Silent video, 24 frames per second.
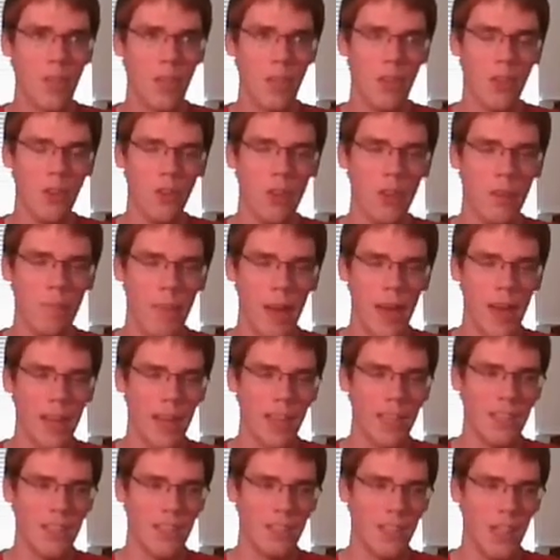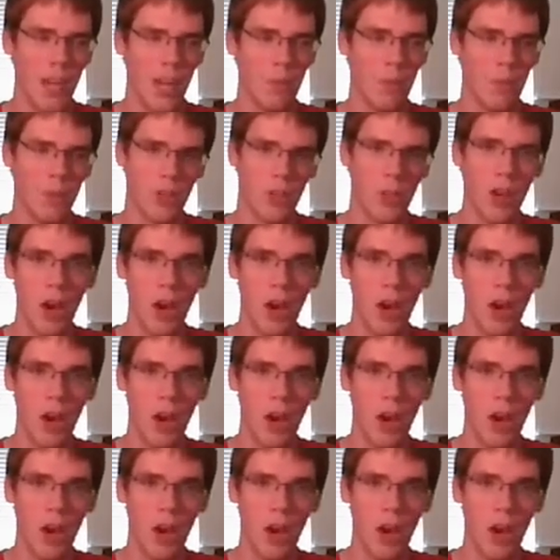looking back at his time with